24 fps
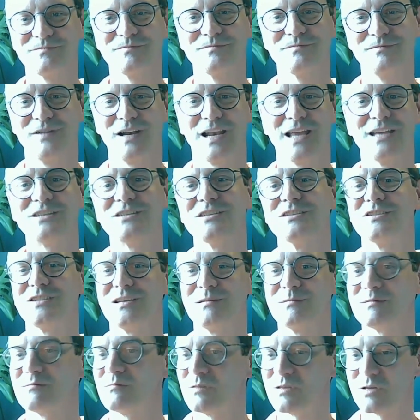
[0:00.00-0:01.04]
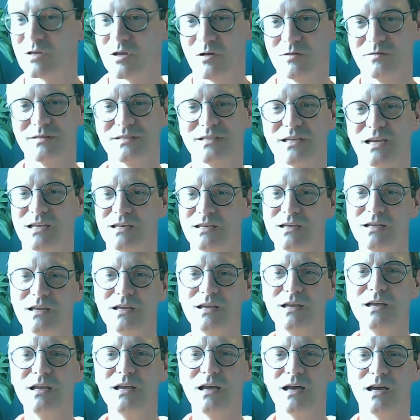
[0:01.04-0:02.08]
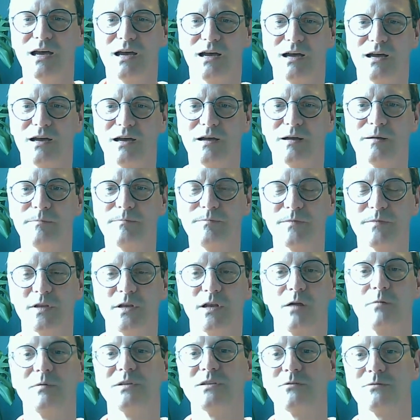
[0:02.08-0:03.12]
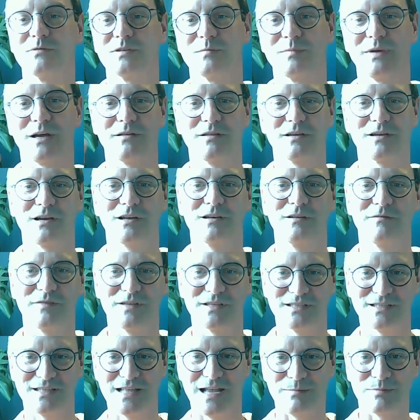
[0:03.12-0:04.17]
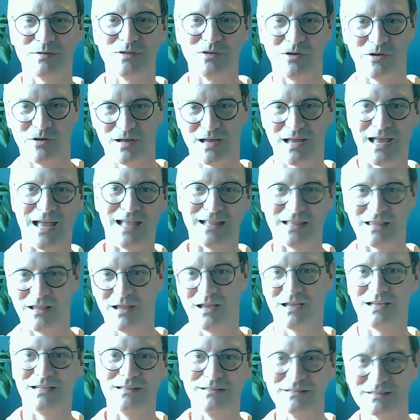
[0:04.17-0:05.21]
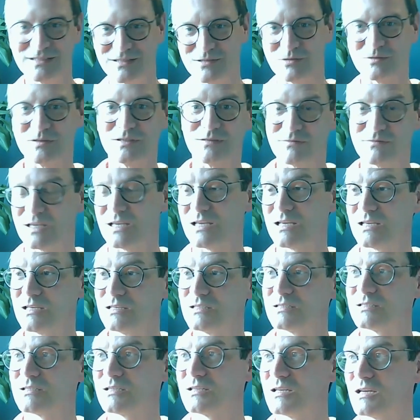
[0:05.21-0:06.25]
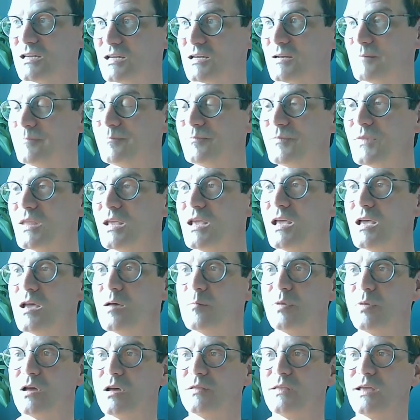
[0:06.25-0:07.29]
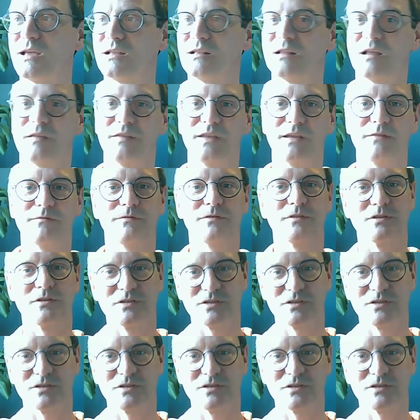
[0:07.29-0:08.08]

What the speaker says: relationships with the content. You know, we talked about the kind of the snapshot headline sort of things, but then like the infinite